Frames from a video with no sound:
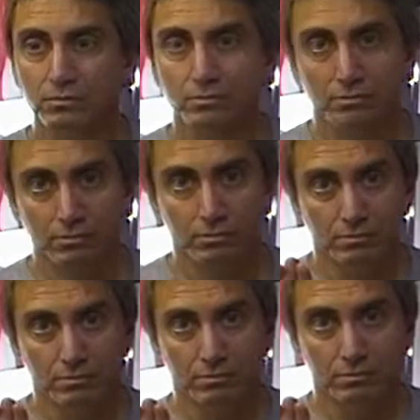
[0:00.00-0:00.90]

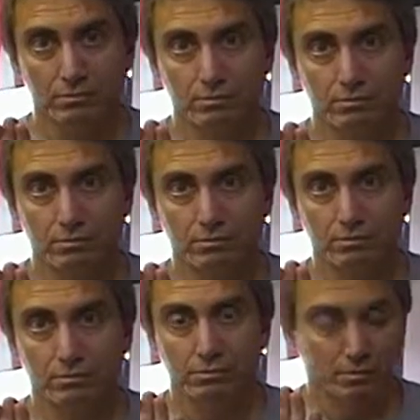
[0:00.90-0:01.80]
citizens.
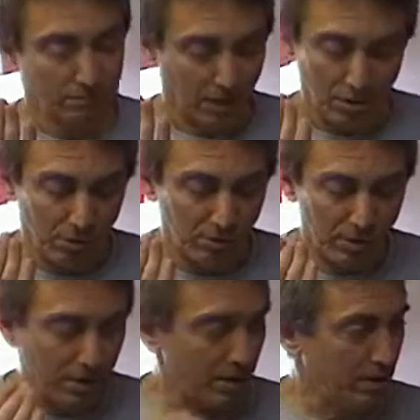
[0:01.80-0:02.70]
They
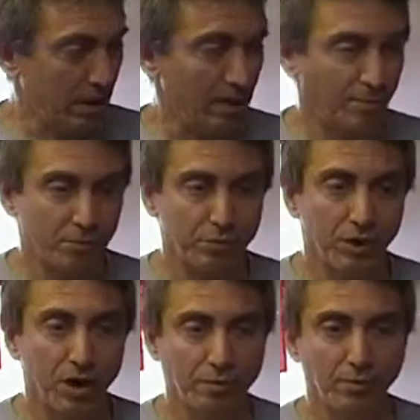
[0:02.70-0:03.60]
only have a
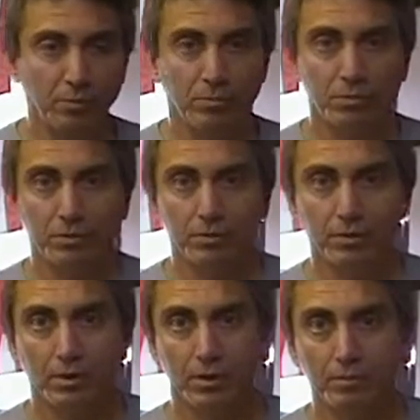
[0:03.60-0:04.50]
problem
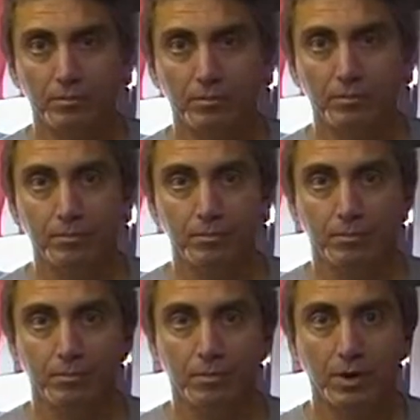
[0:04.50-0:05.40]
with uh,
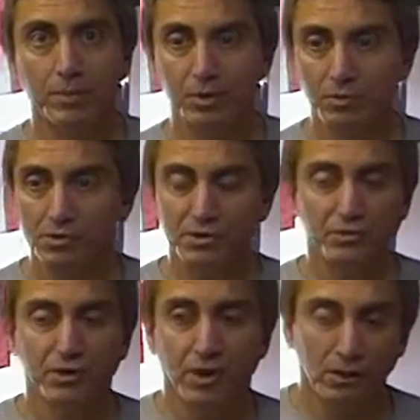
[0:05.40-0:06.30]
immigrants
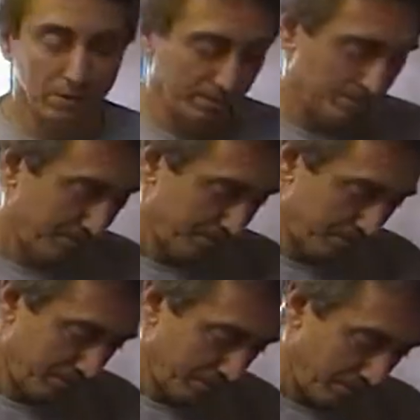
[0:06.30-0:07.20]
of color,
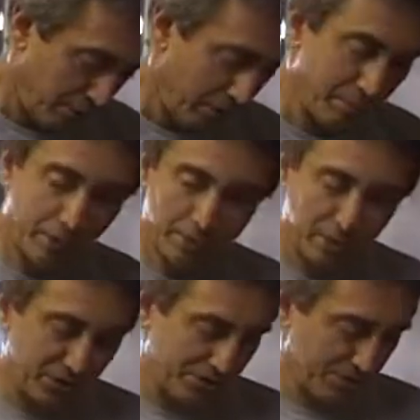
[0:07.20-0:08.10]
the
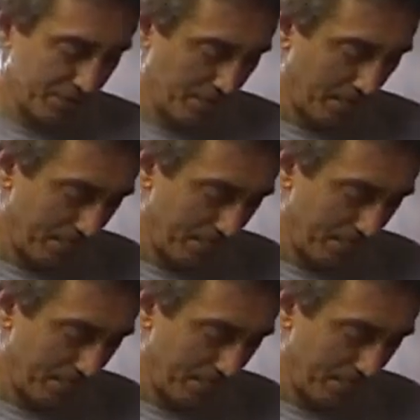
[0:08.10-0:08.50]
Republicans.